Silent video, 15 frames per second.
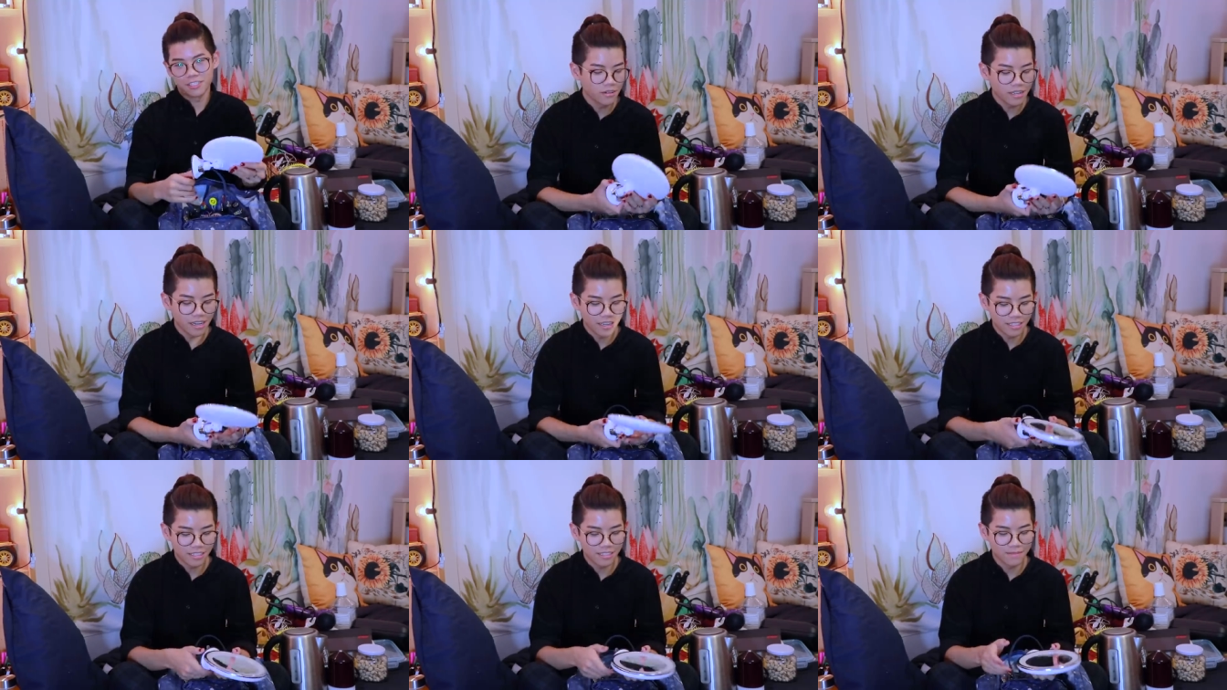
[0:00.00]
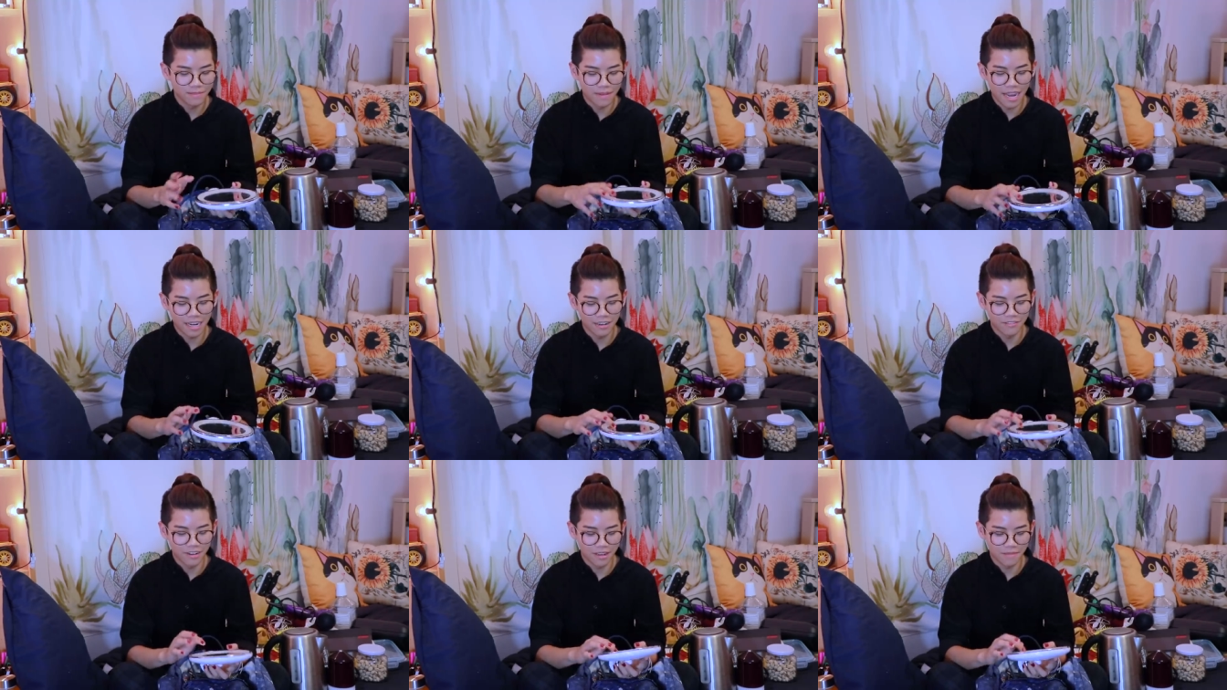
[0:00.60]
Oh yeah, it's a
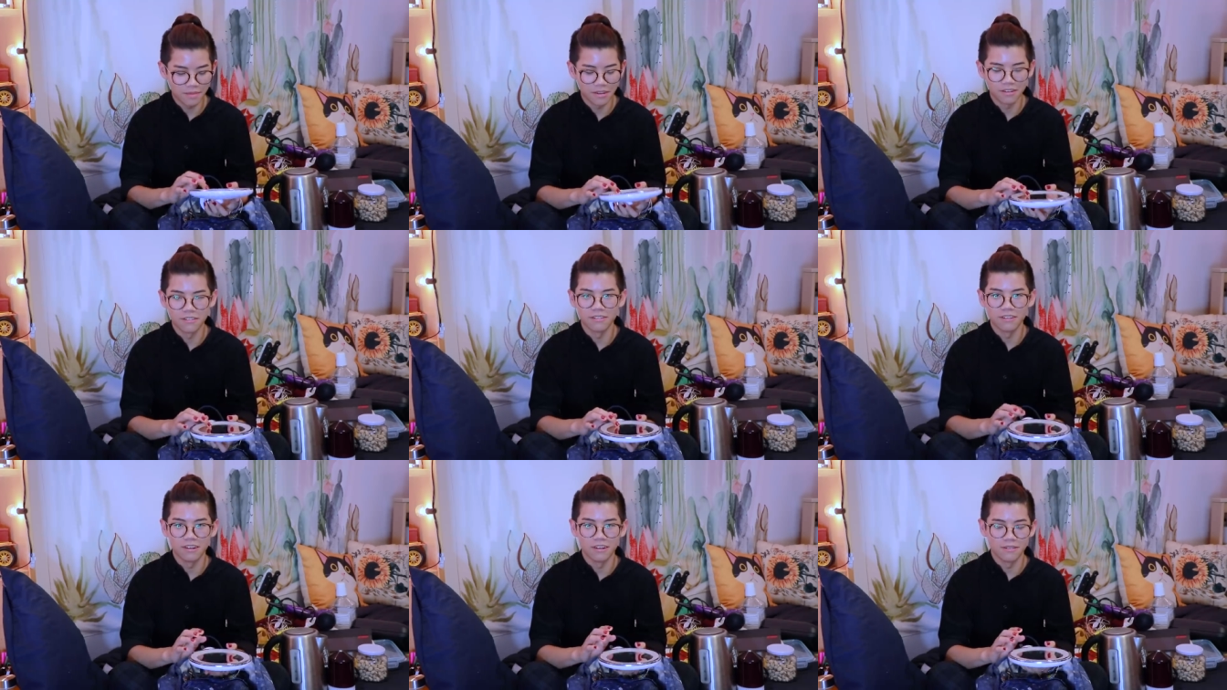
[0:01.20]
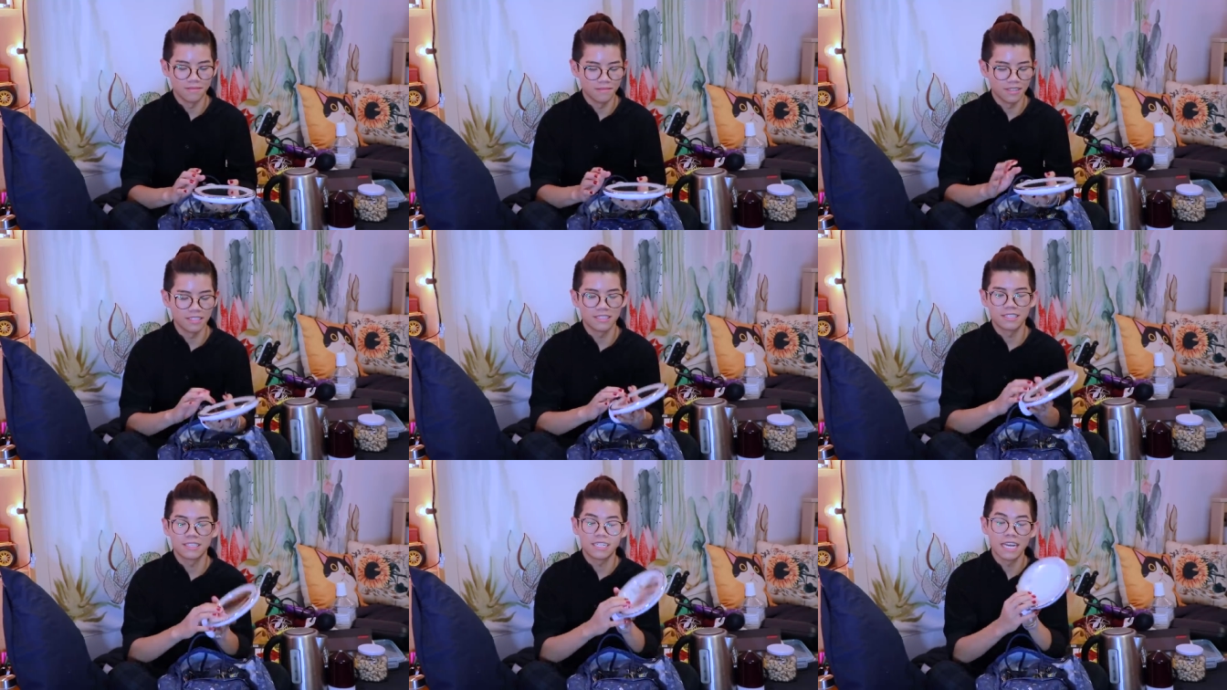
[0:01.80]
magnifying mirror.
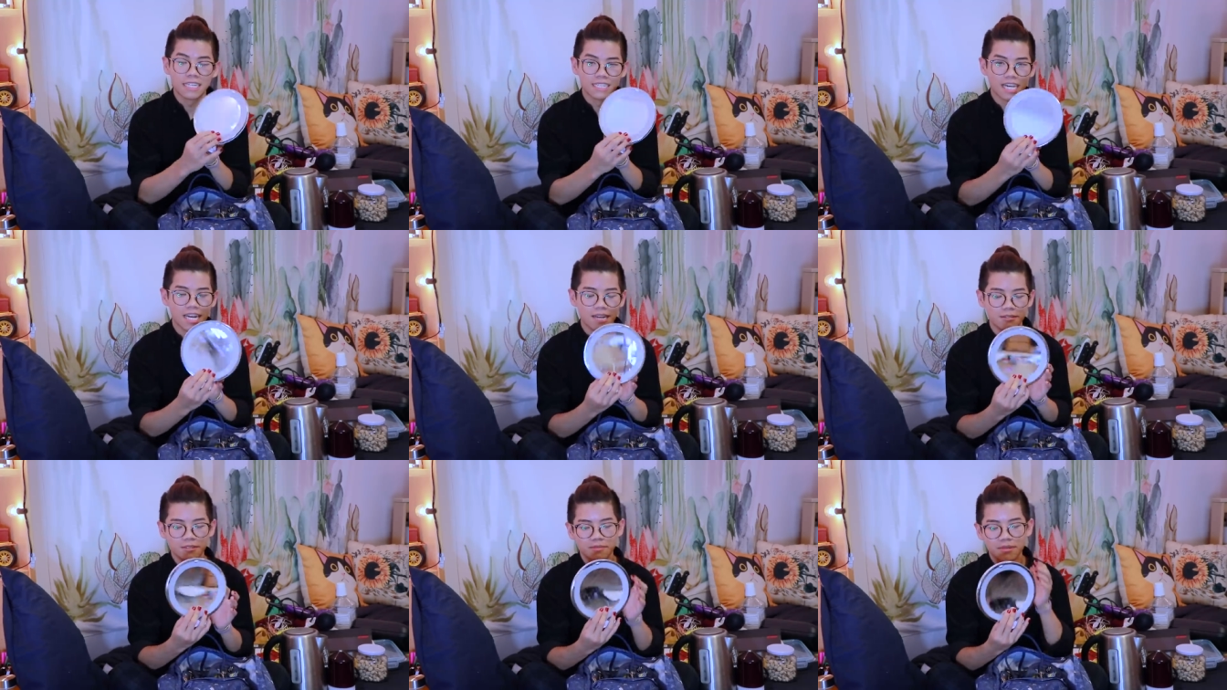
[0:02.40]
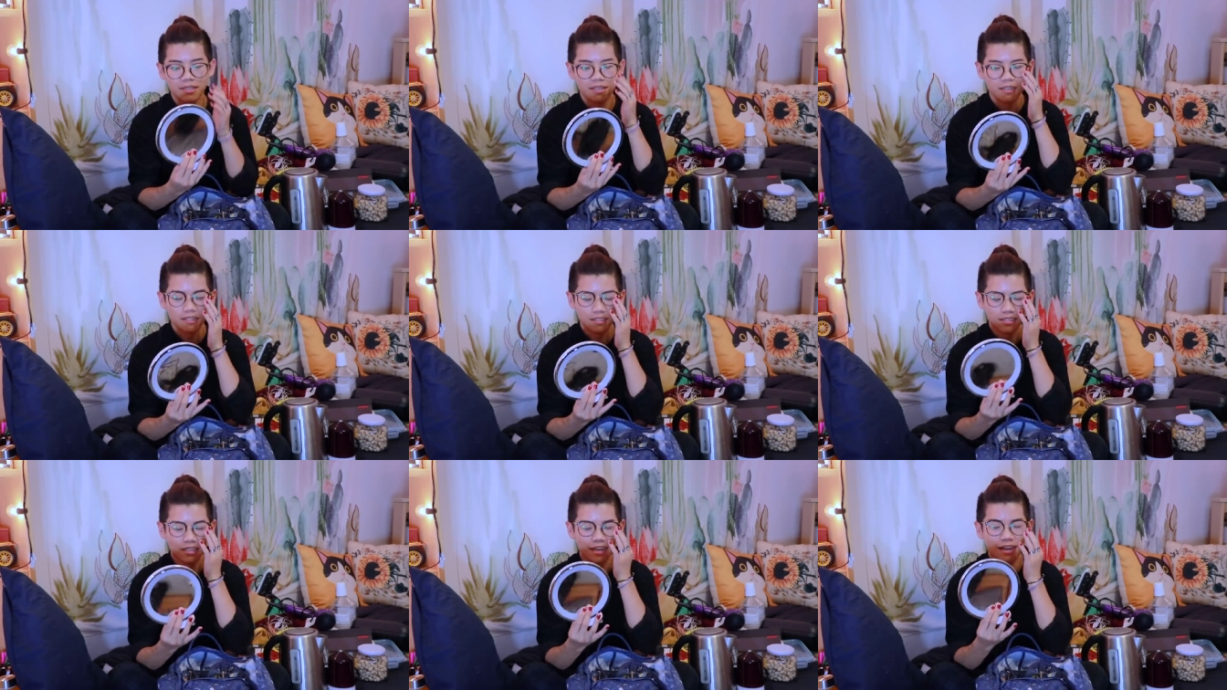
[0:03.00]
It's 10 times because